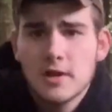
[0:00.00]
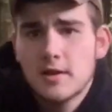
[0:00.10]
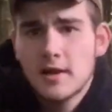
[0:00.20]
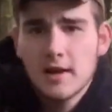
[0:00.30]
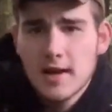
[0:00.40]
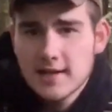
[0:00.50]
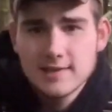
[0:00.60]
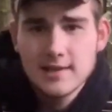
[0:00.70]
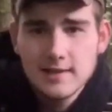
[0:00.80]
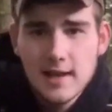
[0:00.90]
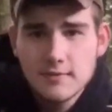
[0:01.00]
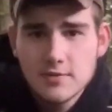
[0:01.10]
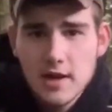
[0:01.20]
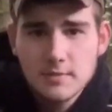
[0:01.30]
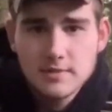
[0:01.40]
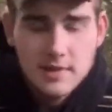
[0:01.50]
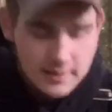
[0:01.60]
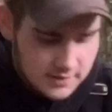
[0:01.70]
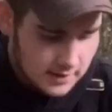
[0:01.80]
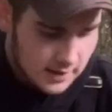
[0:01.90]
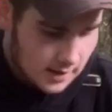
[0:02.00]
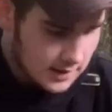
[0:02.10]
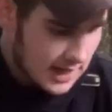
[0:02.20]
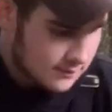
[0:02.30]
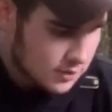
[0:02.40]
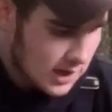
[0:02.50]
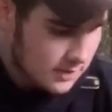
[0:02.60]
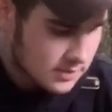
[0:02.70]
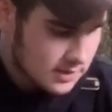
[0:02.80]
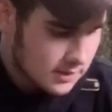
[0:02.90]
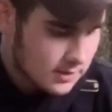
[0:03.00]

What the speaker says: you how I set live traps. I've set a lot of live traps.